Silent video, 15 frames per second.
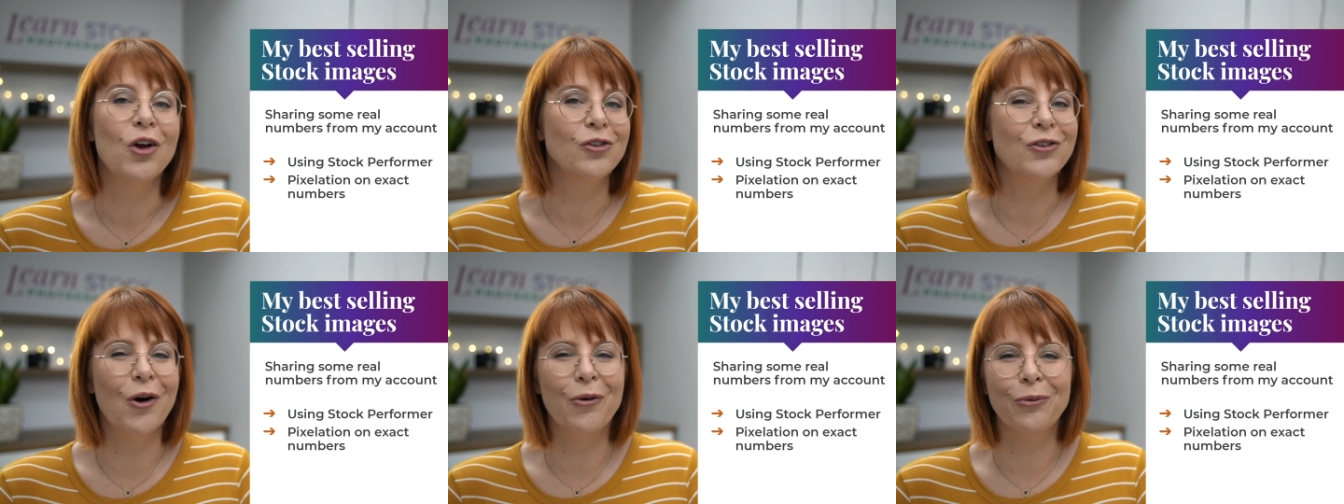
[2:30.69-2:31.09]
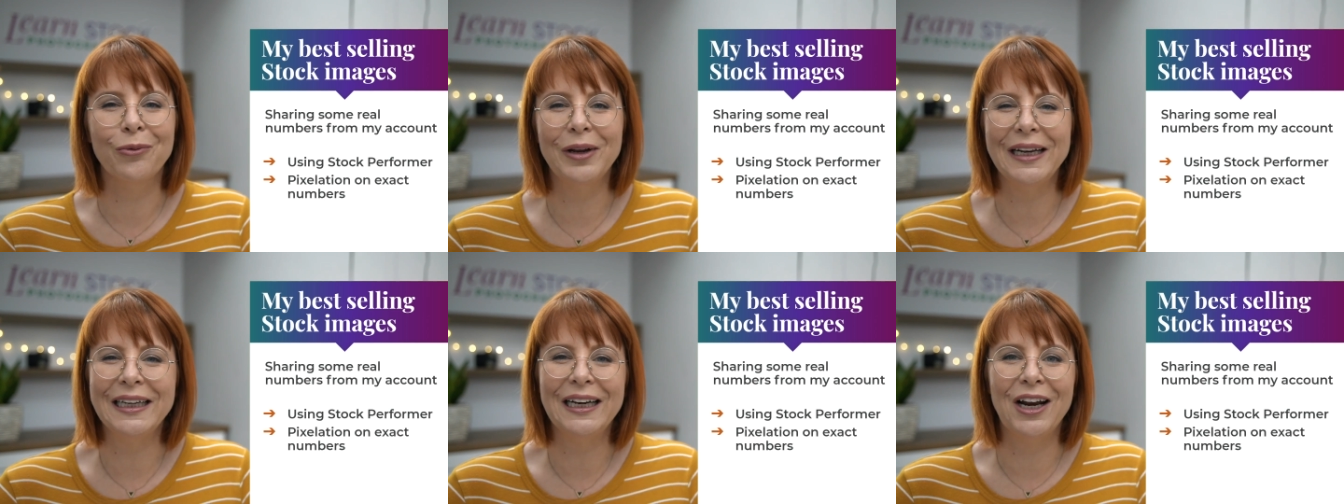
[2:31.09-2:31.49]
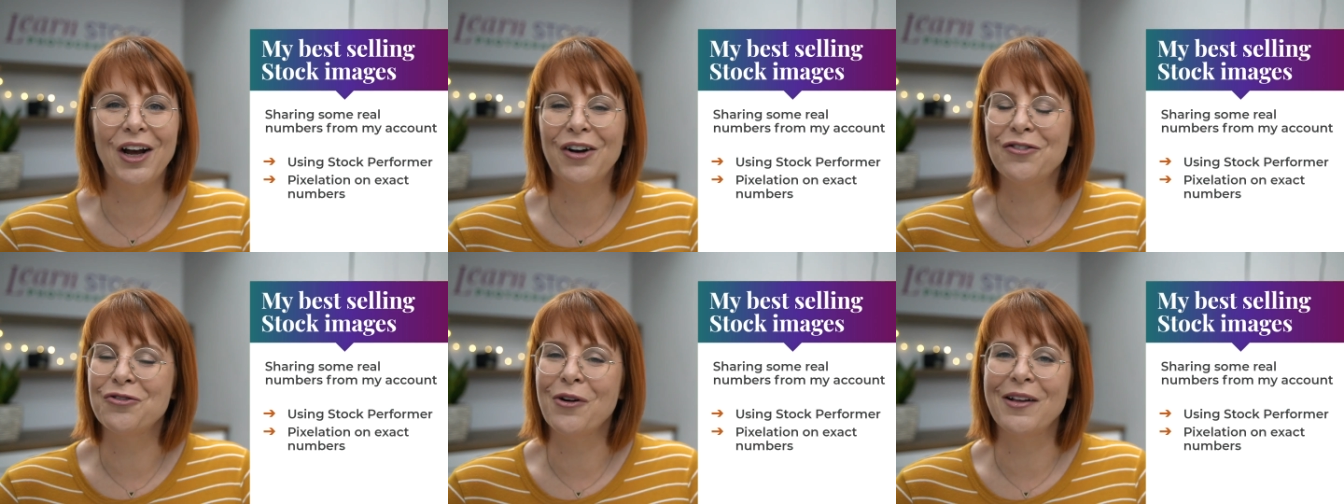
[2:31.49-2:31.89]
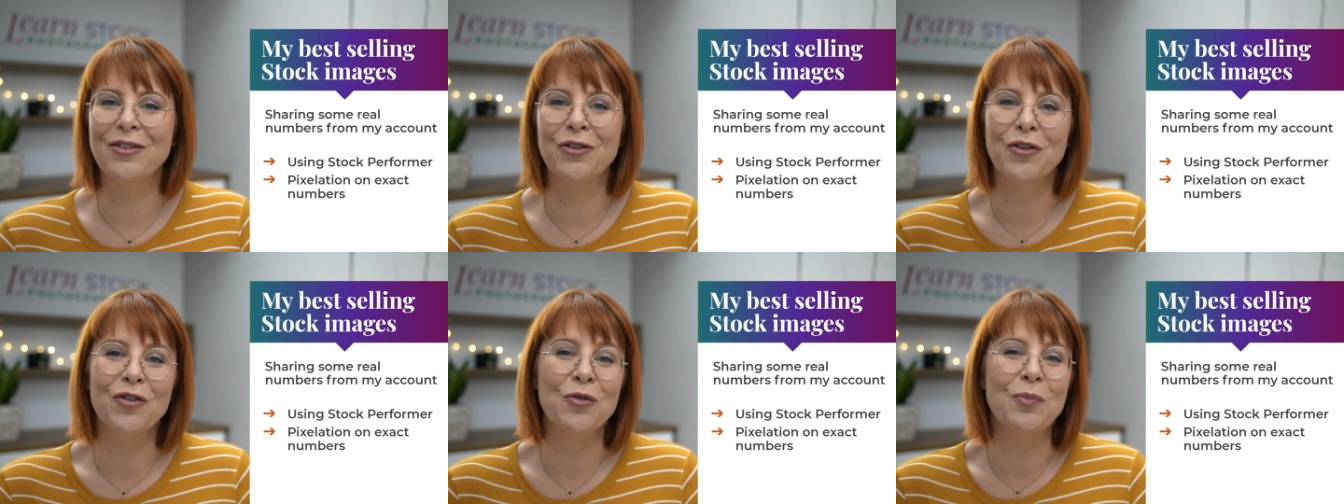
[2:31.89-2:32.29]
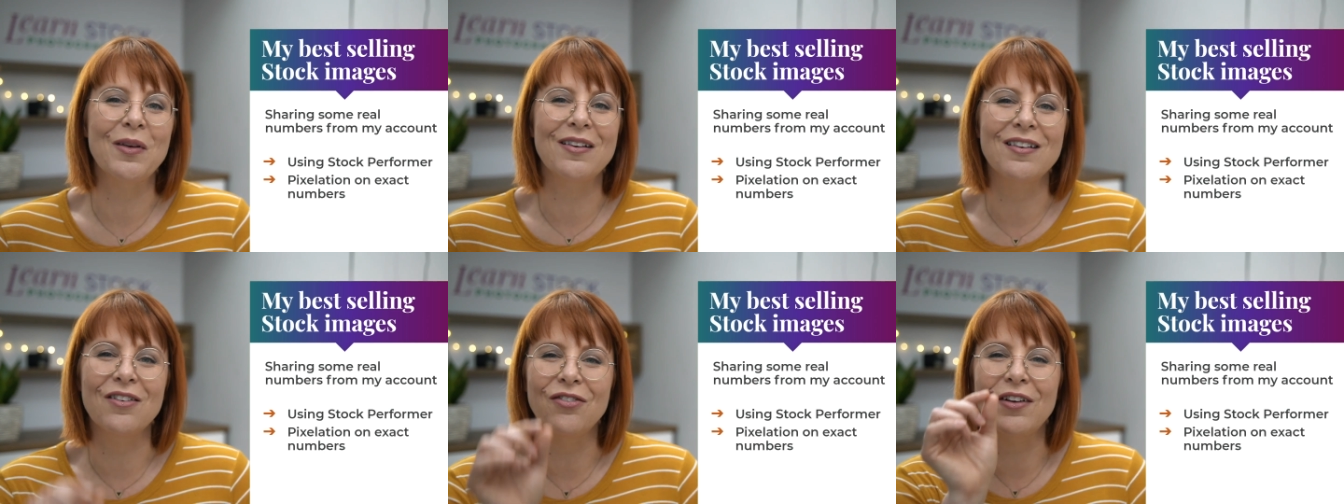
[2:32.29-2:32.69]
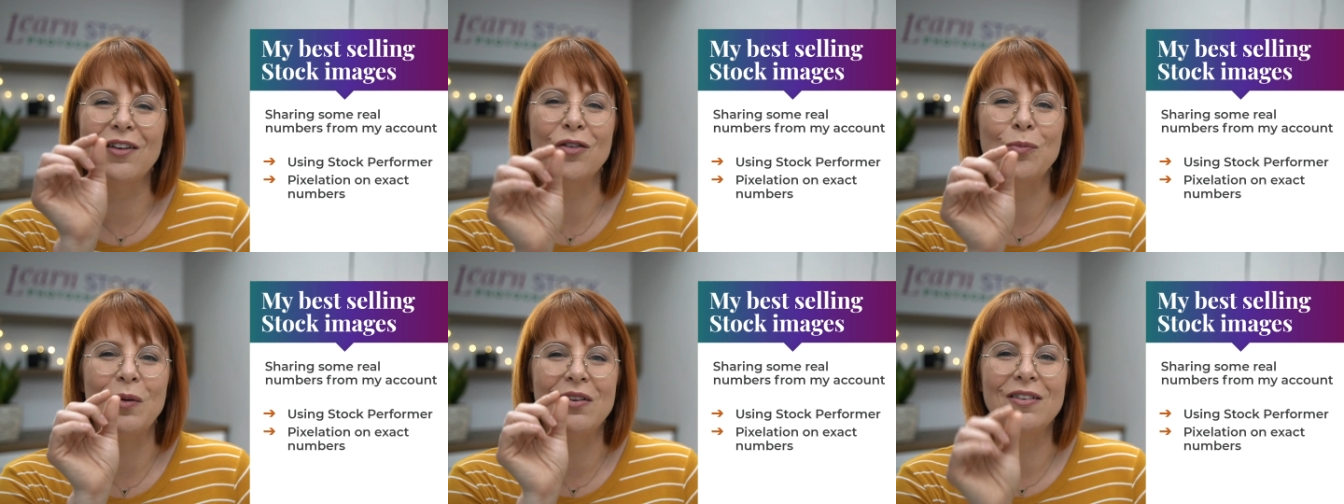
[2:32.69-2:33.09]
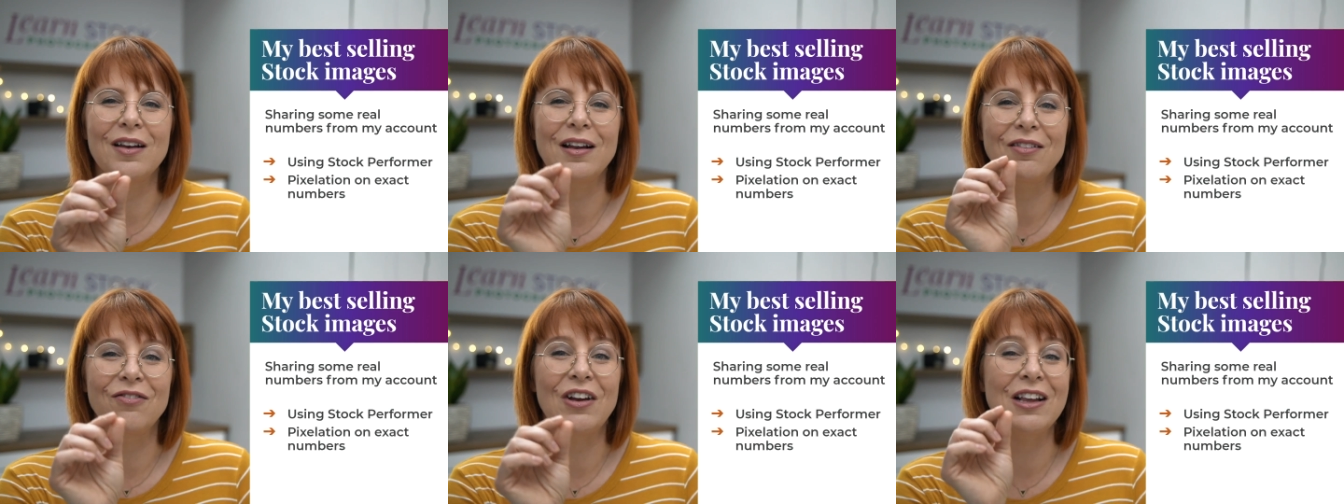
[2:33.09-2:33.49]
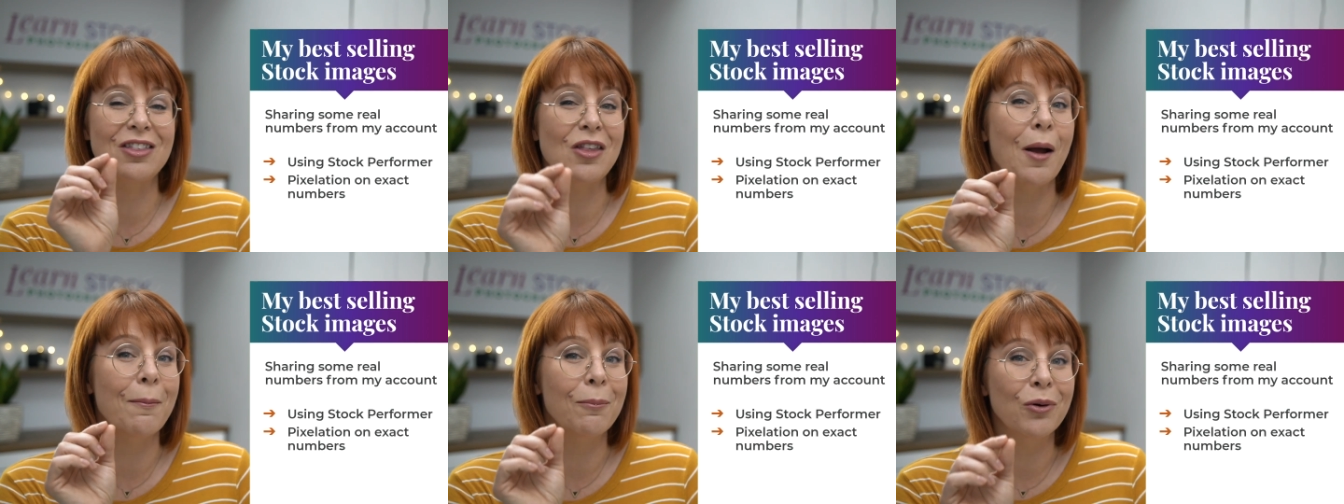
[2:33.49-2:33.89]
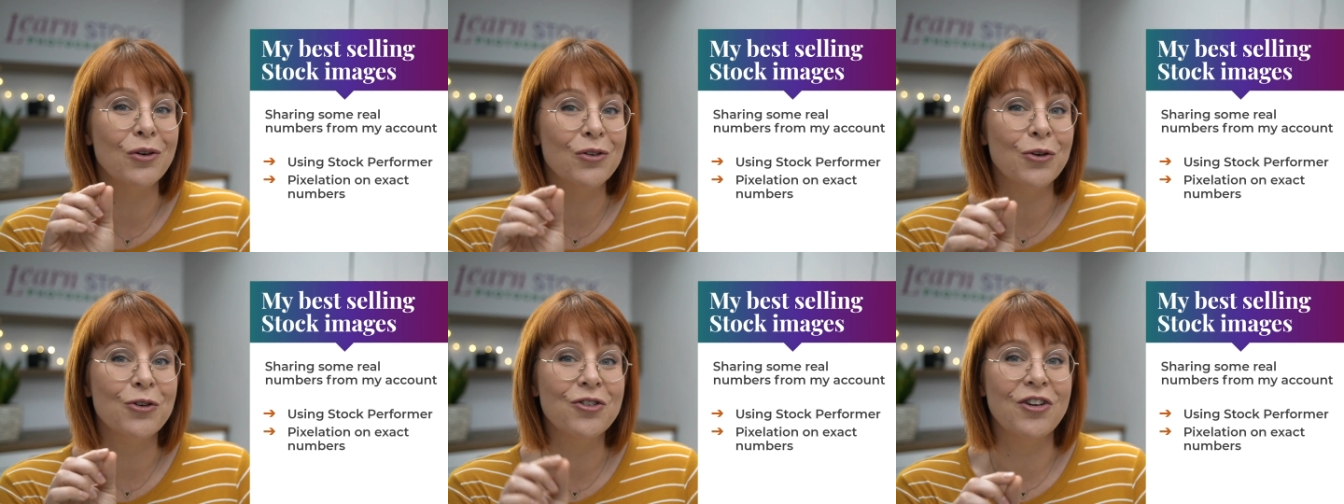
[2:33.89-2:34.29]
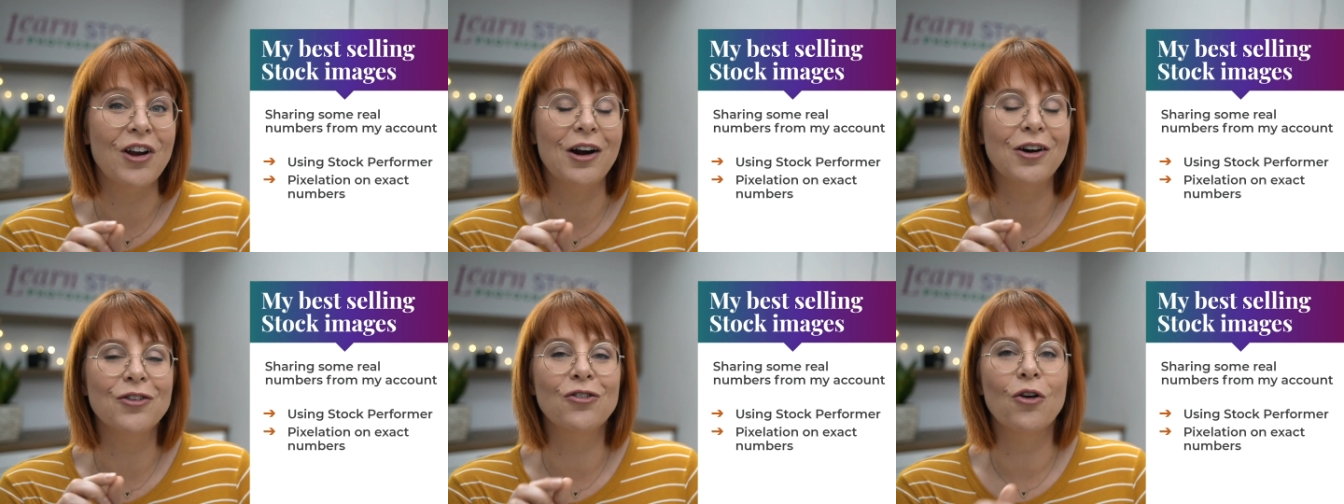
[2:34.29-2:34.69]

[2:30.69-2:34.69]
don't really love when specific numbers are shared.